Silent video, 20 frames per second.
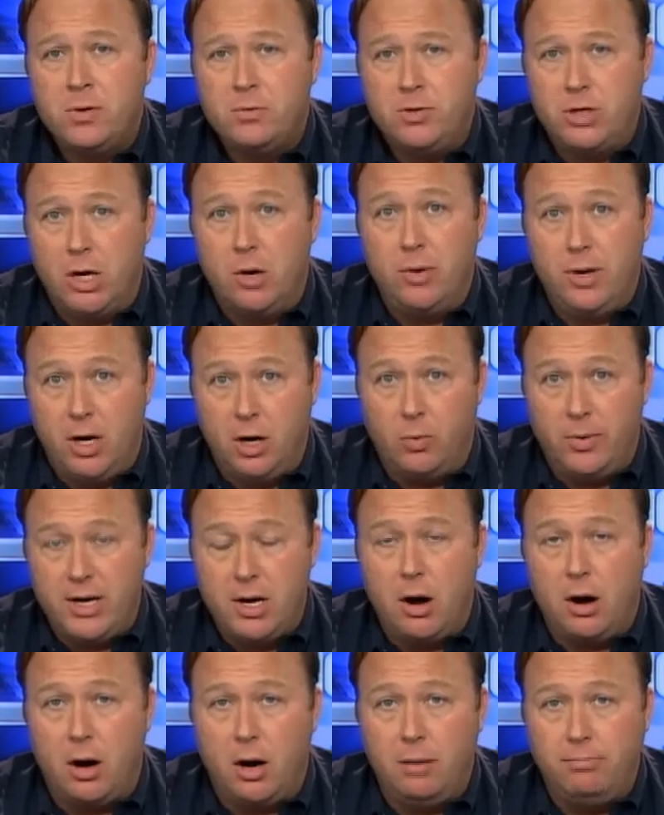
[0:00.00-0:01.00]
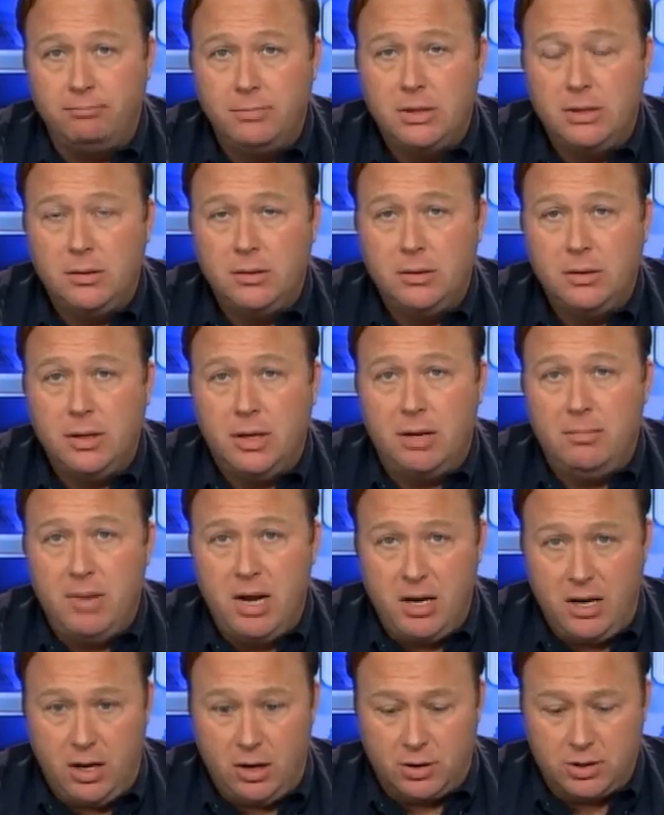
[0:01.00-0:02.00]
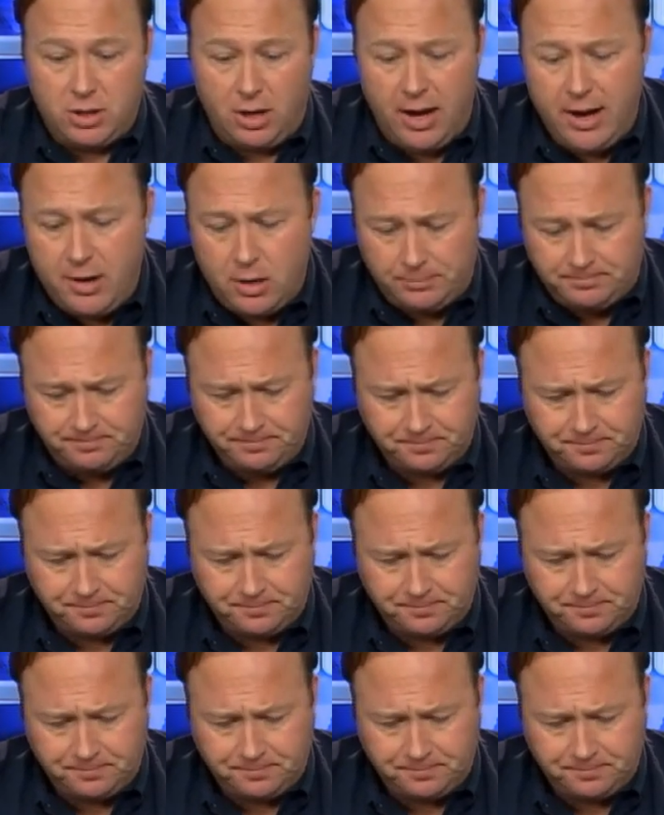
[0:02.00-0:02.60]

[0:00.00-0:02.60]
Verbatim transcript: So here we are uh, many years later.